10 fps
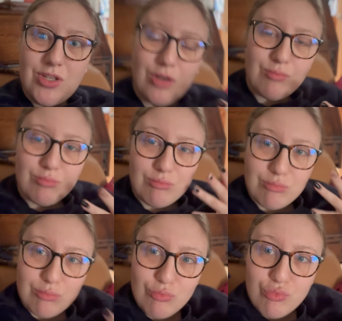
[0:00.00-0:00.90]
So
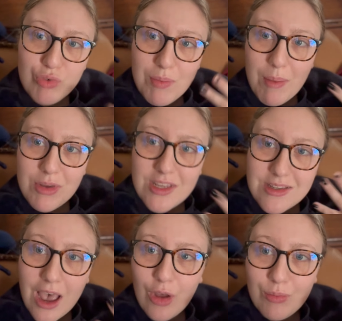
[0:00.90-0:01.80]
remember to
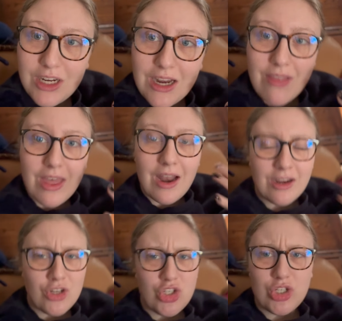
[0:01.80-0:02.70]
tell me and then I
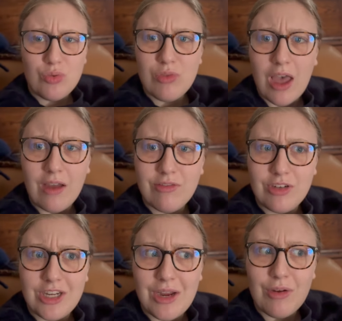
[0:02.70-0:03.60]
can do that for
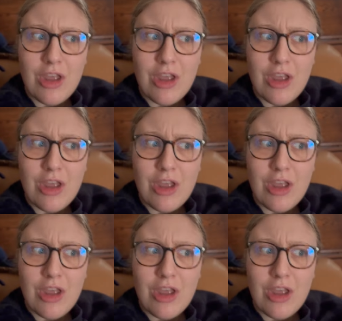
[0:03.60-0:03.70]
you.